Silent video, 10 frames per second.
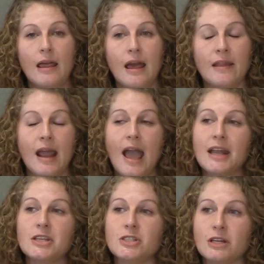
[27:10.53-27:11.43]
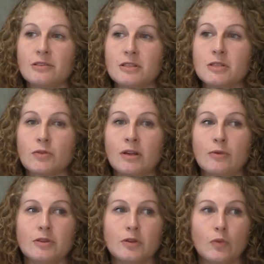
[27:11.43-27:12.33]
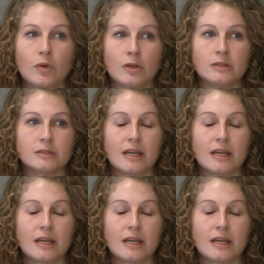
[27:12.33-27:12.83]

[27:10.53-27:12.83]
And I had to share this story with the world,